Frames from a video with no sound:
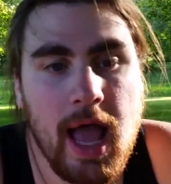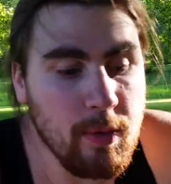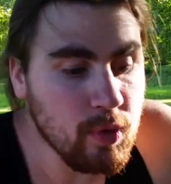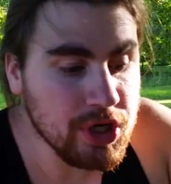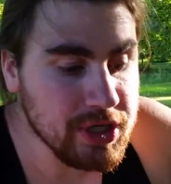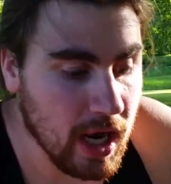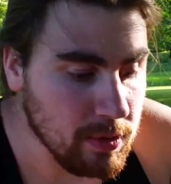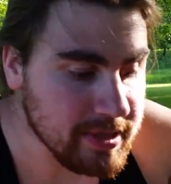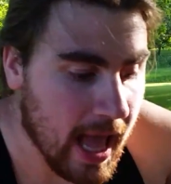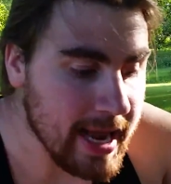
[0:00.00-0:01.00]
And when you're
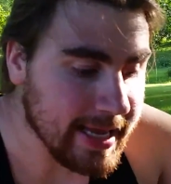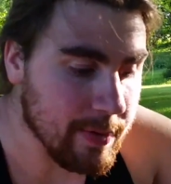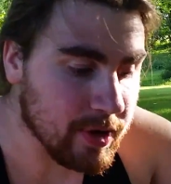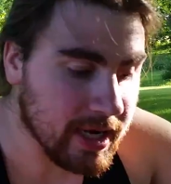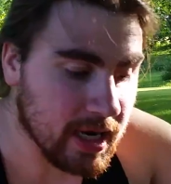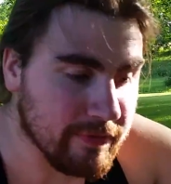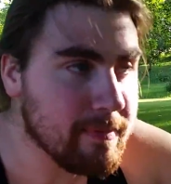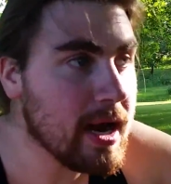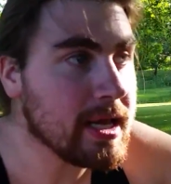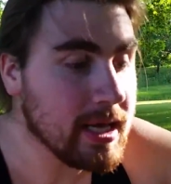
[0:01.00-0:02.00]
done with that game, when you get enough
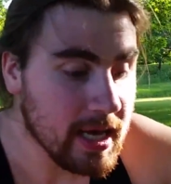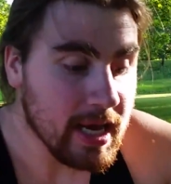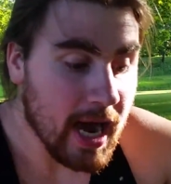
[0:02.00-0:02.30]
money,